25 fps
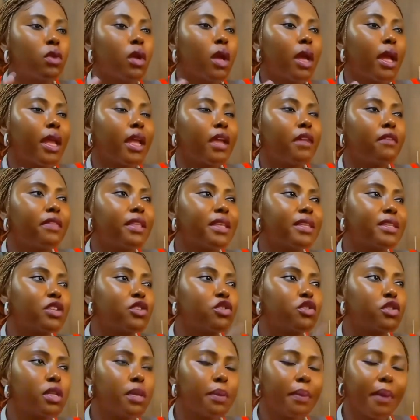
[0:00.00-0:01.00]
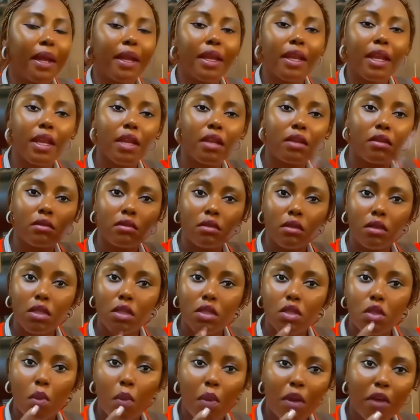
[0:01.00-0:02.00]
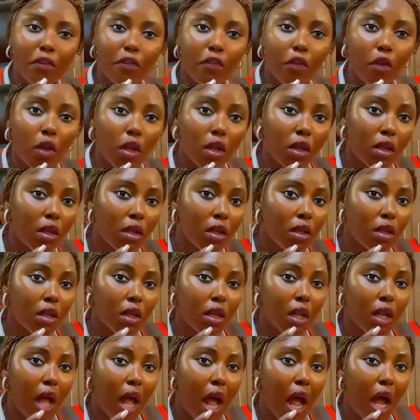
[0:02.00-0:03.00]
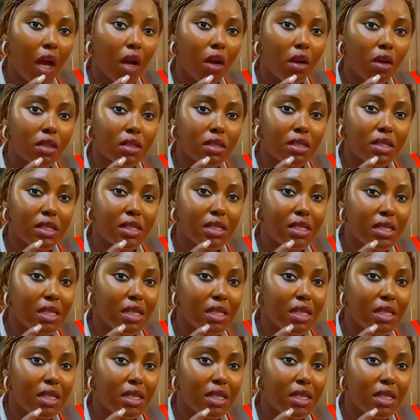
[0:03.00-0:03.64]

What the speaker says: to, if there's a trip and then someone falls across the